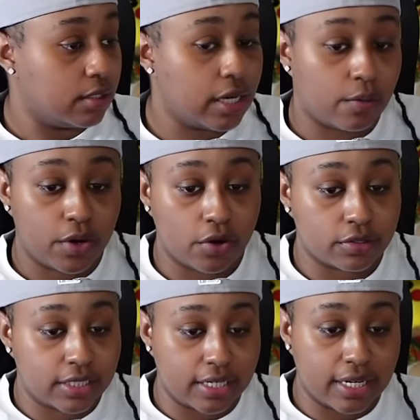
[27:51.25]
Y'all, we're going to go
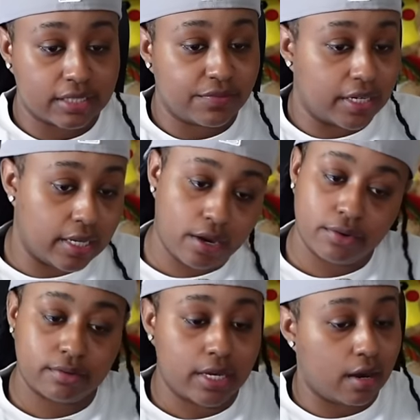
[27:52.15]
to the next
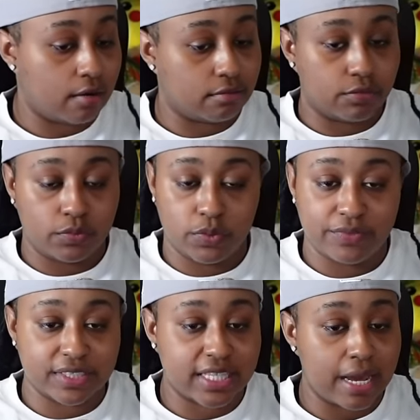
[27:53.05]
video. Y'all,
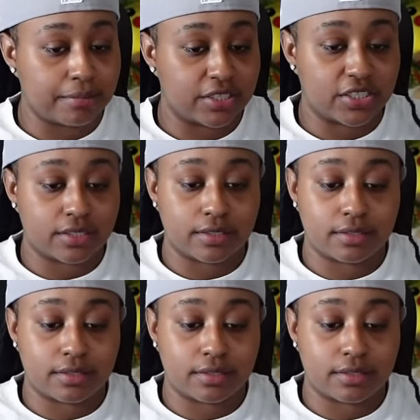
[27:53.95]
we've established